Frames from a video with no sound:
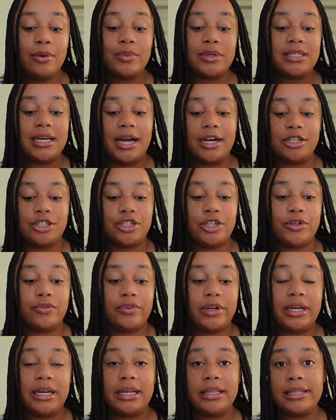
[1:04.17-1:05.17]
was actually
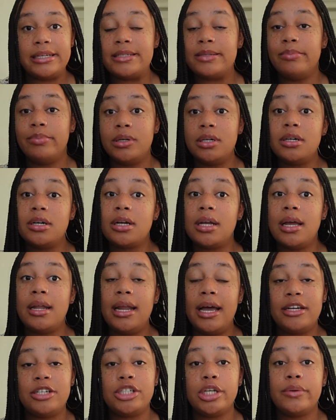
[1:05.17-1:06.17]
reading this book, and
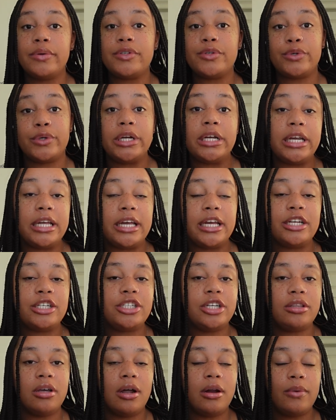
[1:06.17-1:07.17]
as she was reading it, she
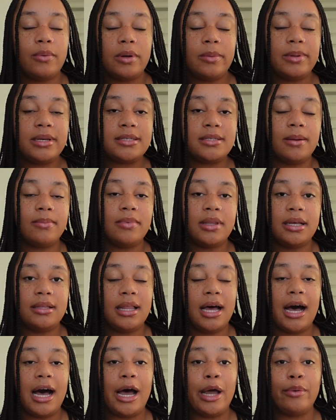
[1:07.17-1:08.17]
thought it would be something
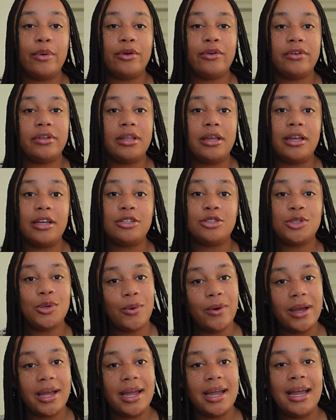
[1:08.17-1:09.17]
that I would really
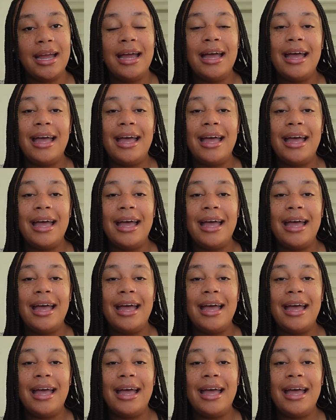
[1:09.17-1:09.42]
enjoy.